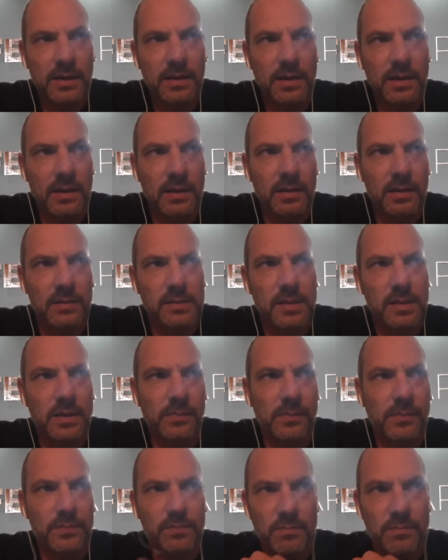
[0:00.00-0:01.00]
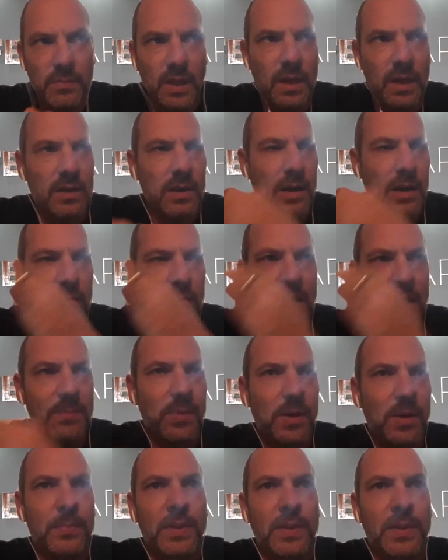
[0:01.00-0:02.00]
and ramp
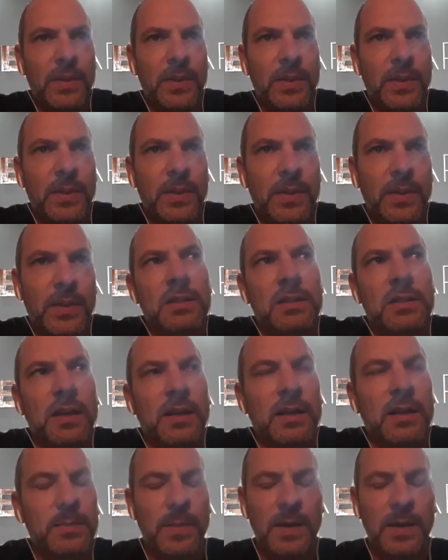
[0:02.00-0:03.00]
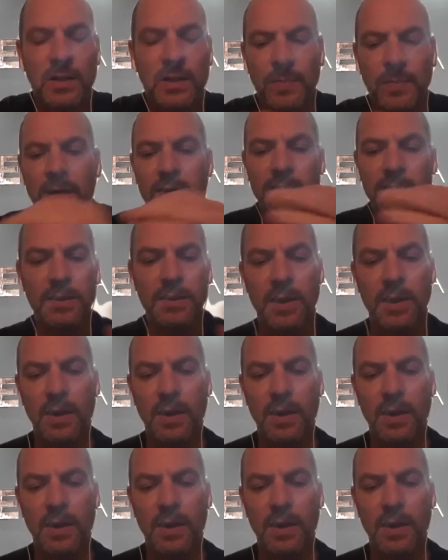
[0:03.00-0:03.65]
up the expense base,